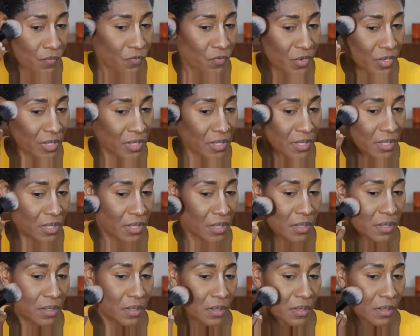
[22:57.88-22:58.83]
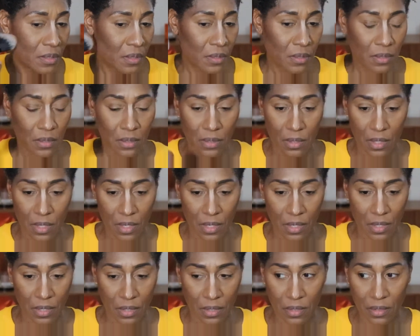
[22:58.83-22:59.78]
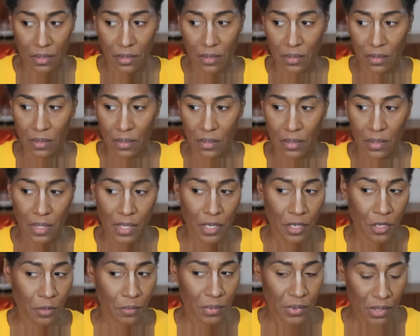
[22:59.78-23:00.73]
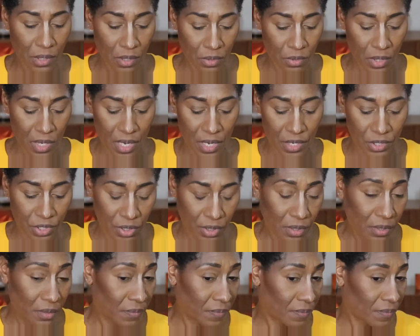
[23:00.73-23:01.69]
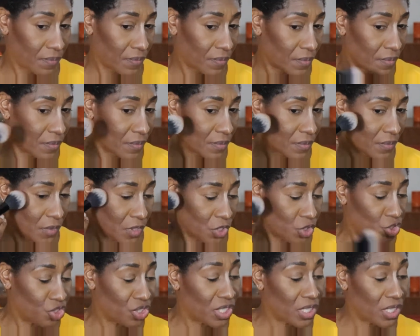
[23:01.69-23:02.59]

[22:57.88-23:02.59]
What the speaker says: really uh, helped. Oh gosh, did you